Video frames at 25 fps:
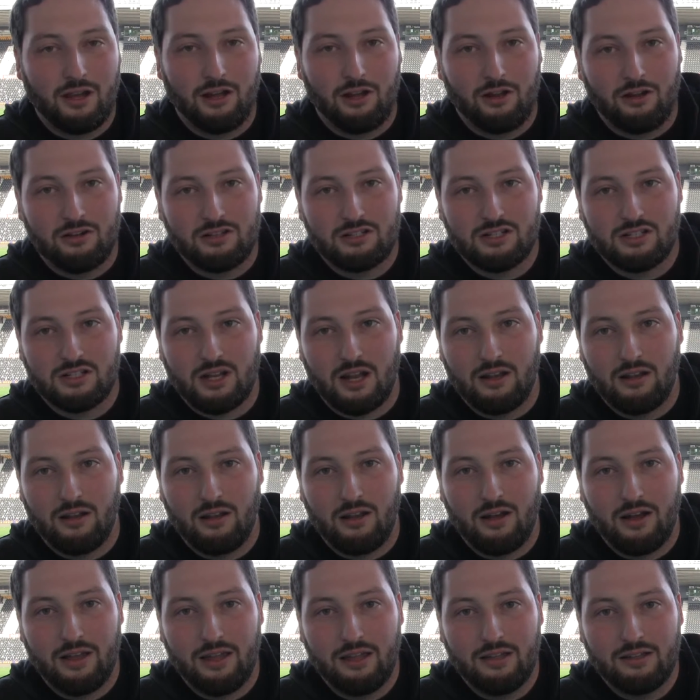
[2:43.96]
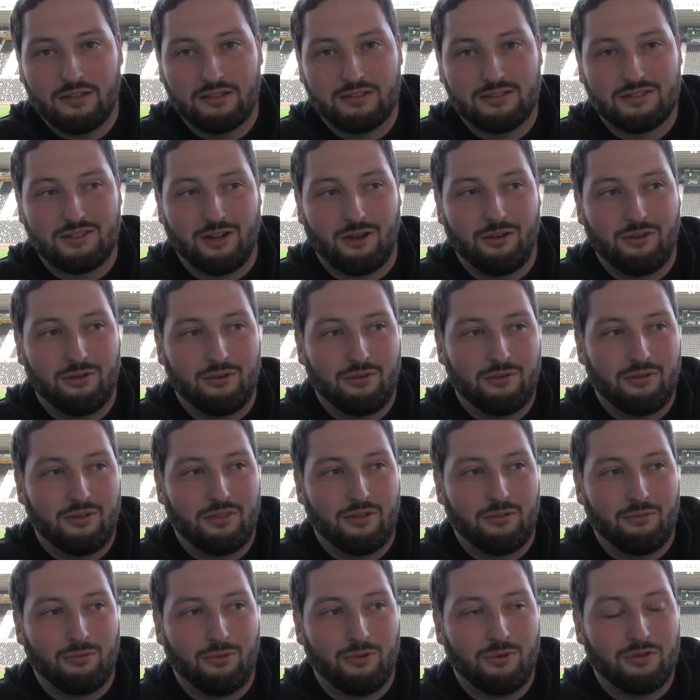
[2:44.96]
get a lot of sunlight, so
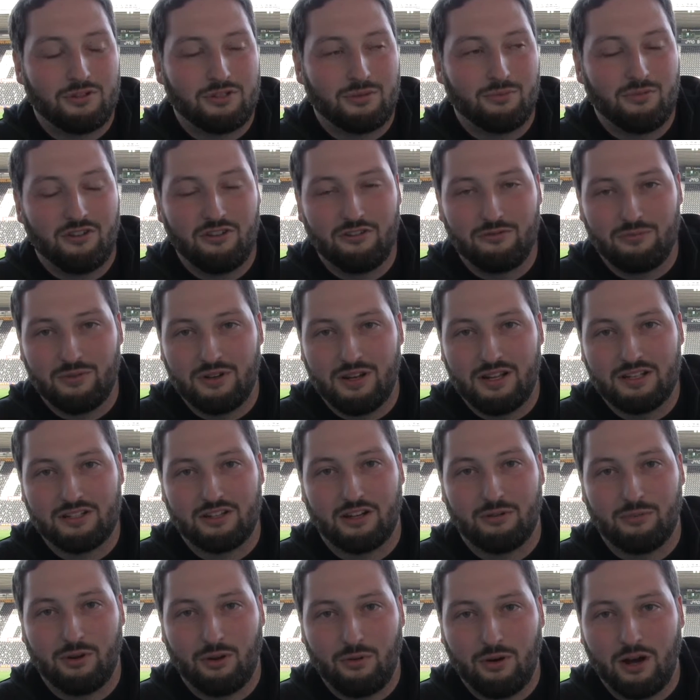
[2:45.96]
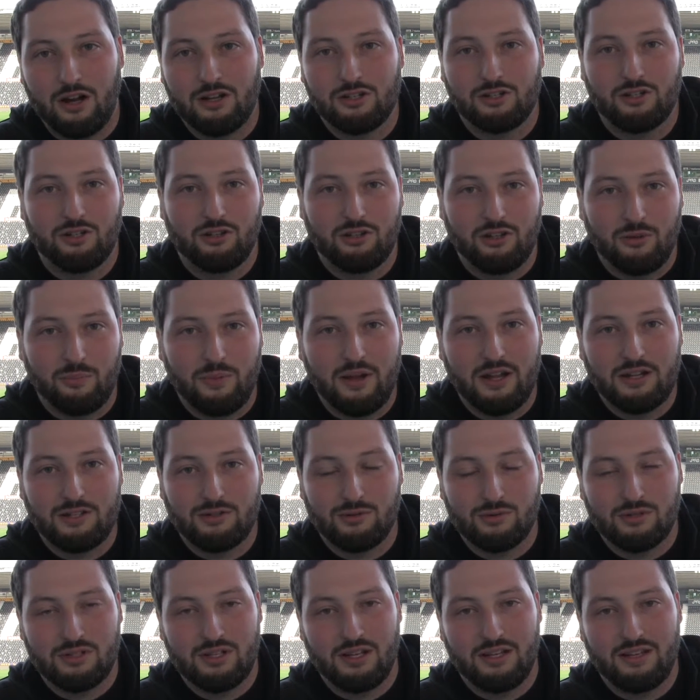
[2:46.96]
the water movement isn't going to be quite as good. The
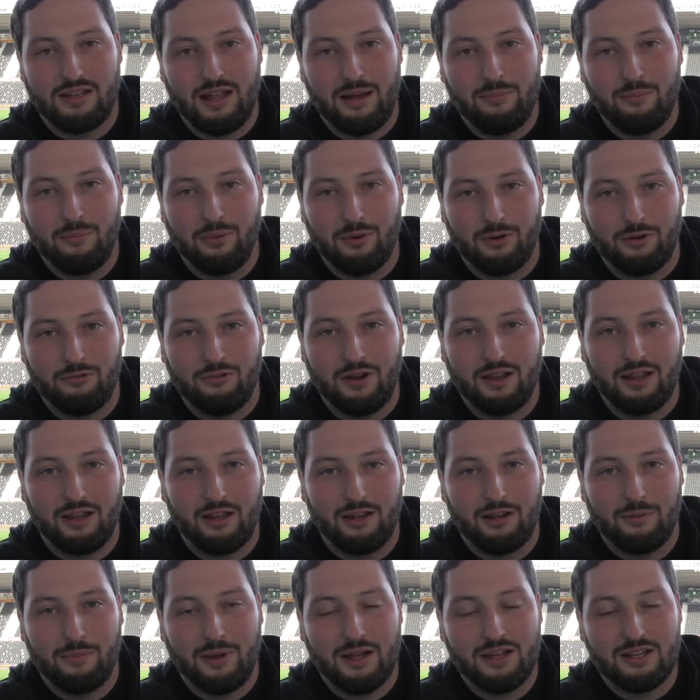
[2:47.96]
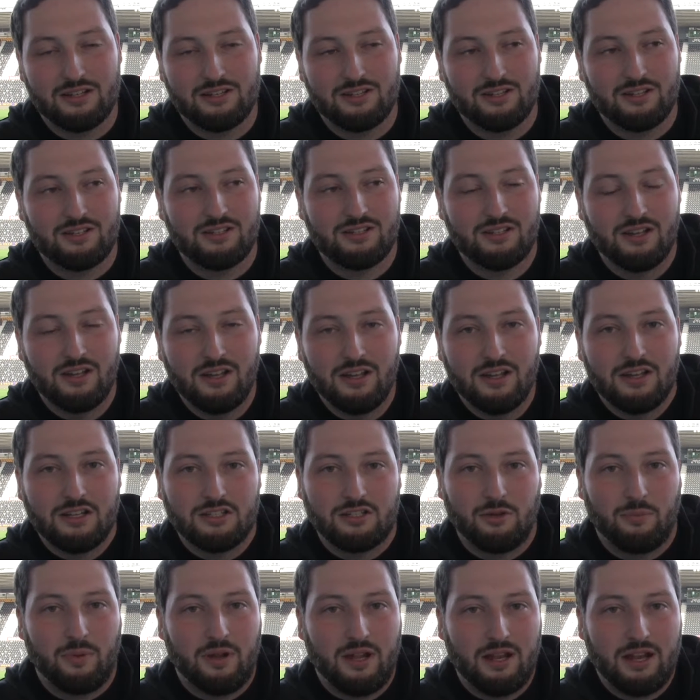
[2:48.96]
pitch will sit damp on a regular basis,
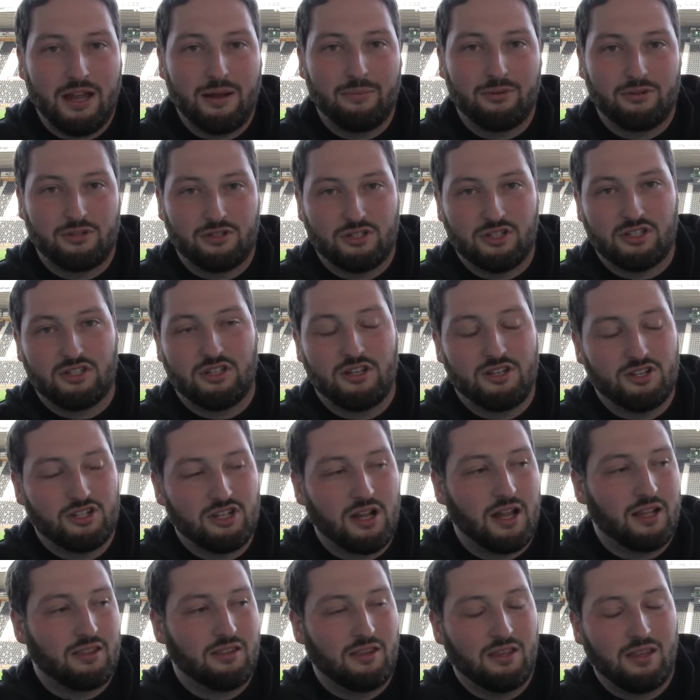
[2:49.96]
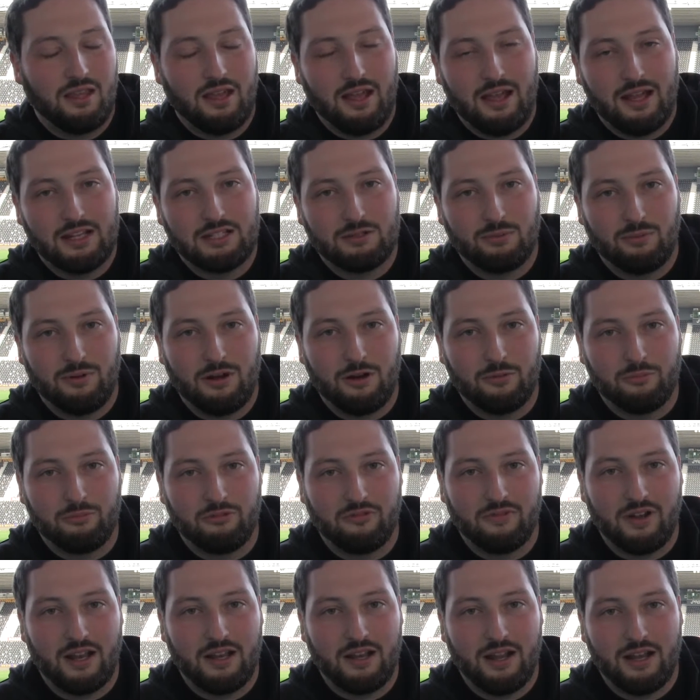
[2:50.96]
so being able to just inject the air to help
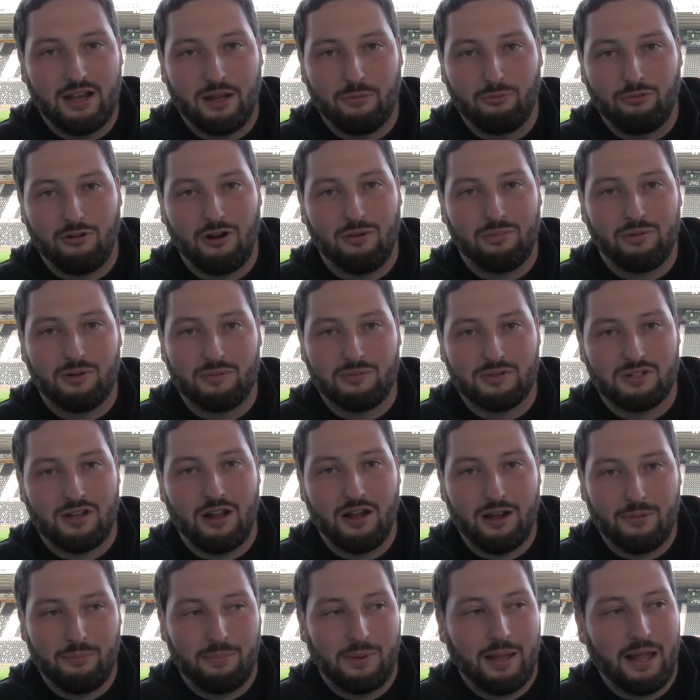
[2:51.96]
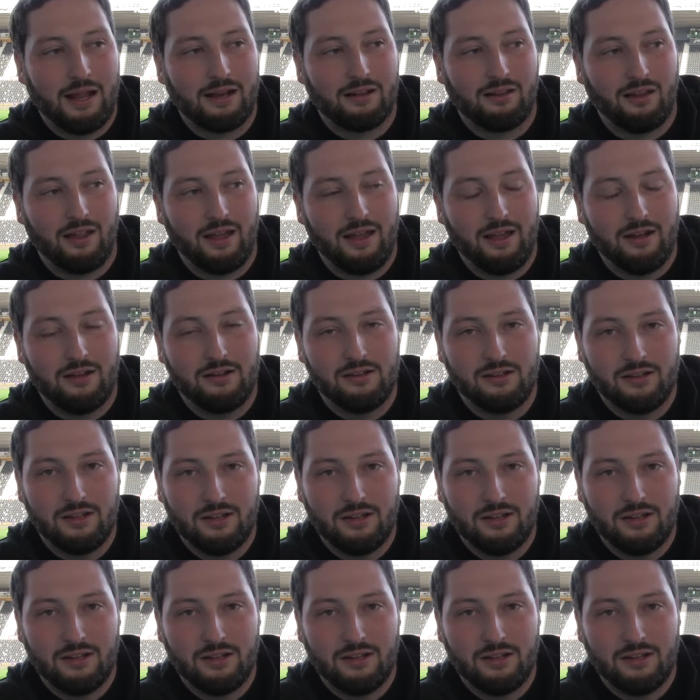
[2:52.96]
prevent any problems like black layer